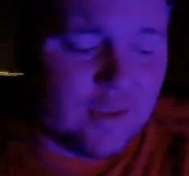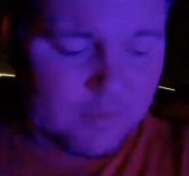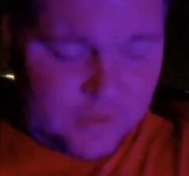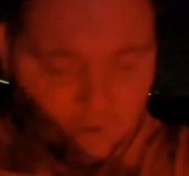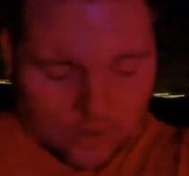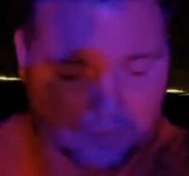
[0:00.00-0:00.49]

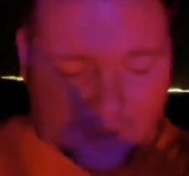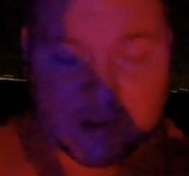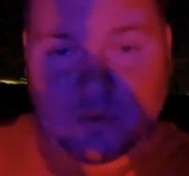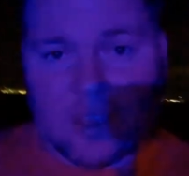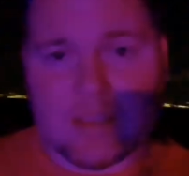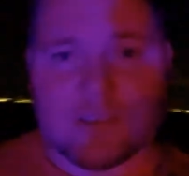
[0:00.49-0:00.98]
theme. So
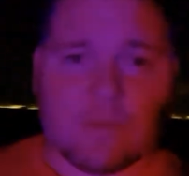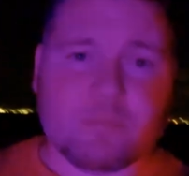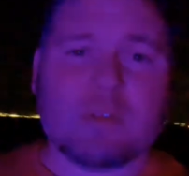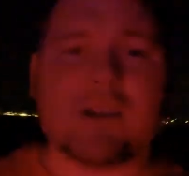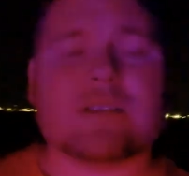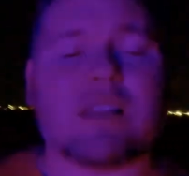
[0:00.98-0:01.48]
anyways,
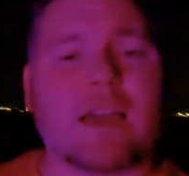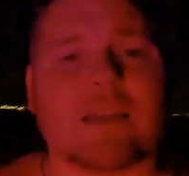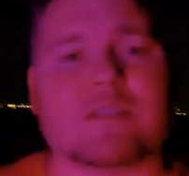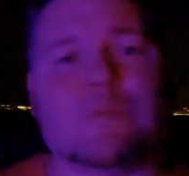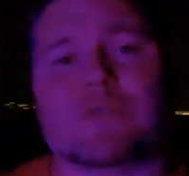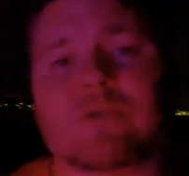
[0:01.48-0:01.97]
please
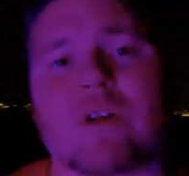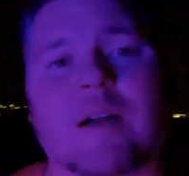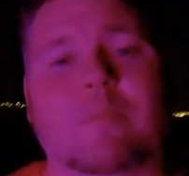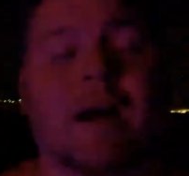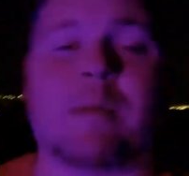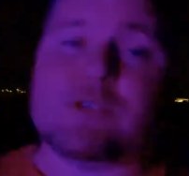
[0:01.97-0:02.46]
like,
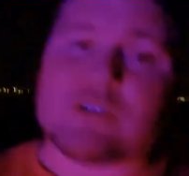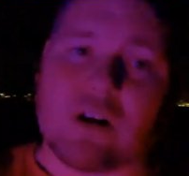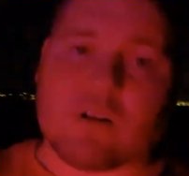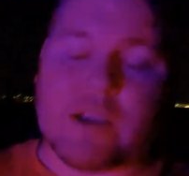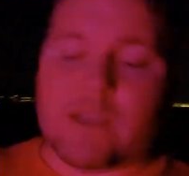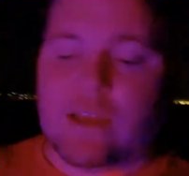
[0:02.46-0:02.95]
subscribe. I'm
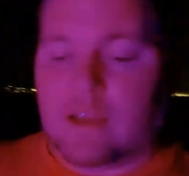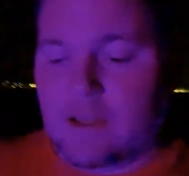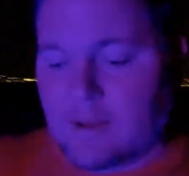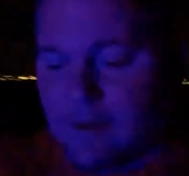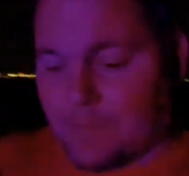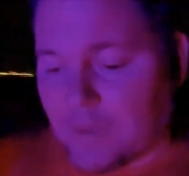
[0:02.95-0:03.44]
sorry.
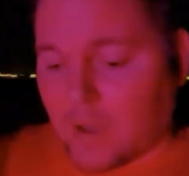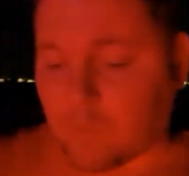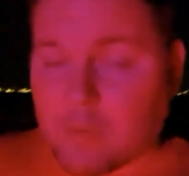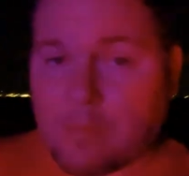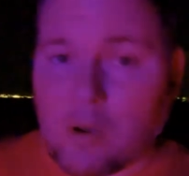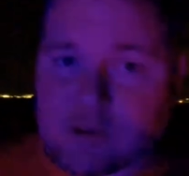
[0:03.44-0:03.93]

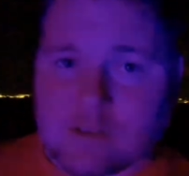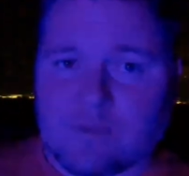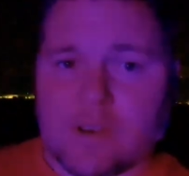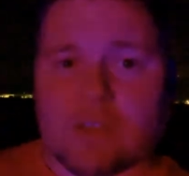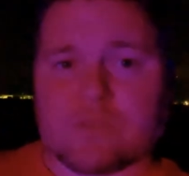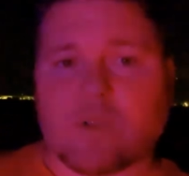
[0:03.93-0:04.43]
I'll be posting
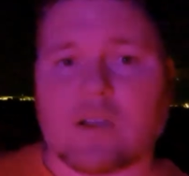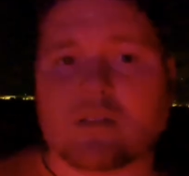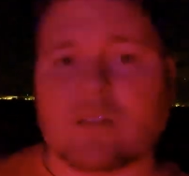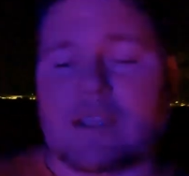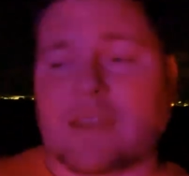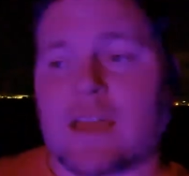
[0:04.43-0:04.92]
videos
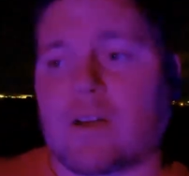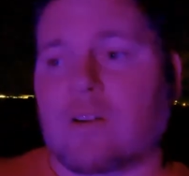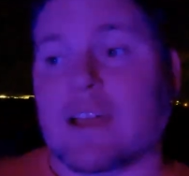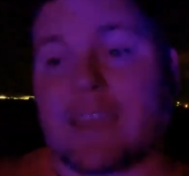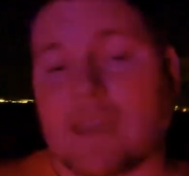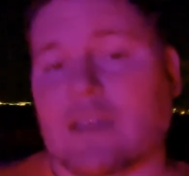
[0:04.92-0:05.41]
regularly now.
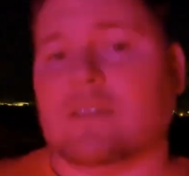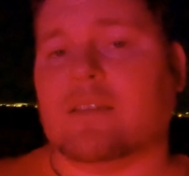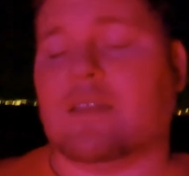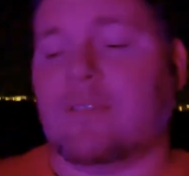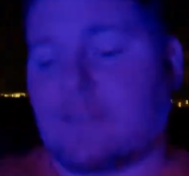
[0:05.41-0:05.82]
Again,